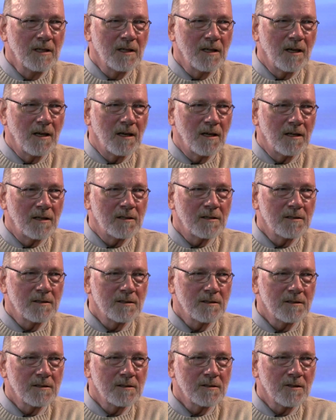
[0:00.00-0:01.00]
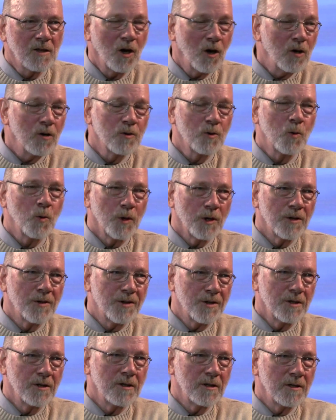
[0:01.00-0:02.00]
uh, called Queer
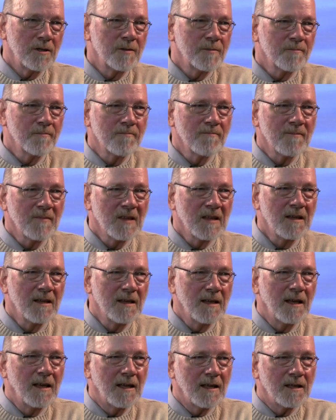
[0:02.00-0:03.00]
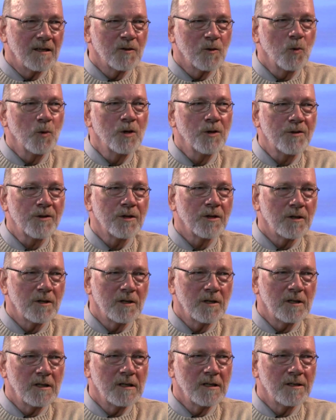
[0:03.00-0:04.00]
Theory. And queer
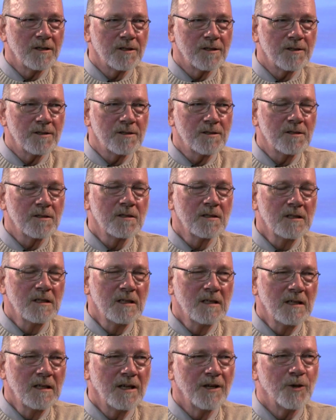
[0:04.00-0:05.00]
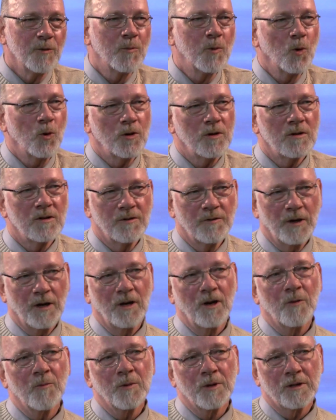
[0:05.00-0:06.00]
theory is an important
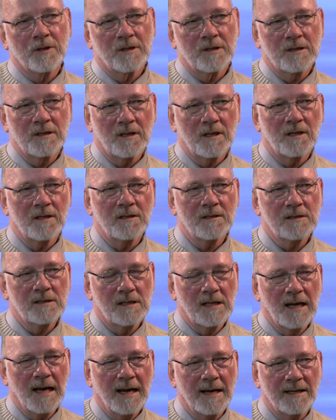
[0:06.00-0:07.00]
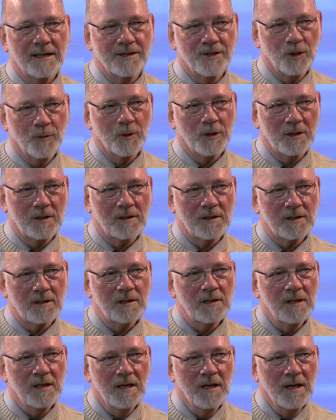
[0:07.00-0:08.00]
development uh, academically
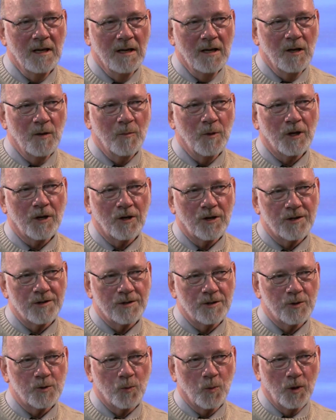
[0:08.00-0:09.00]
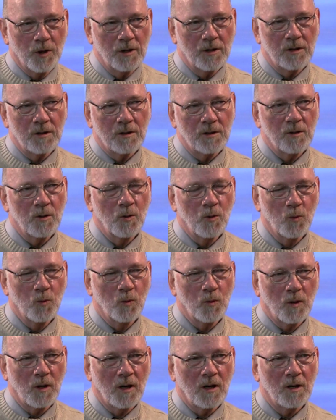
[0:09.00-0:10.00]
because it's where
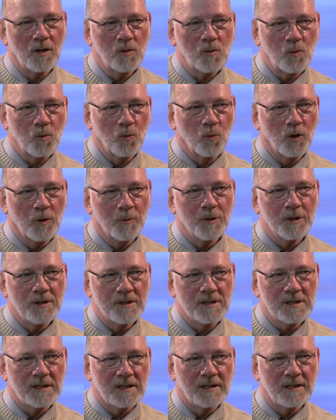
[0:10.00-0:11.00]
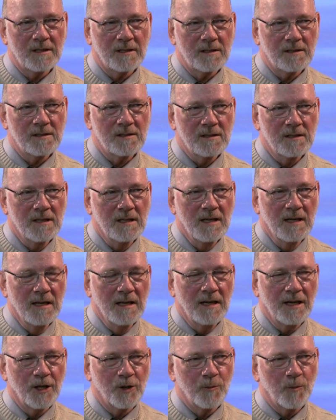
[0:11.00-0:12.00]
uh, women's studies
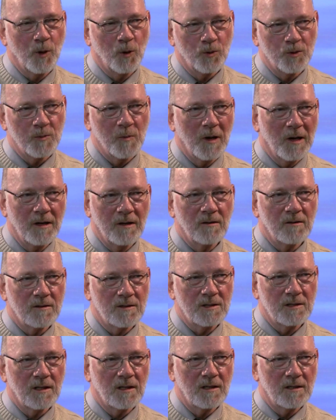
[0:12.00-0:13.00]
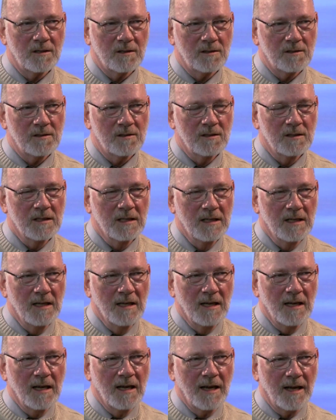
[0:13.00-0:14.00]
and postmodern studies
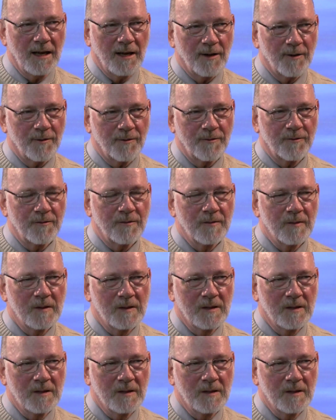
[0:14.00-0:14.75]
have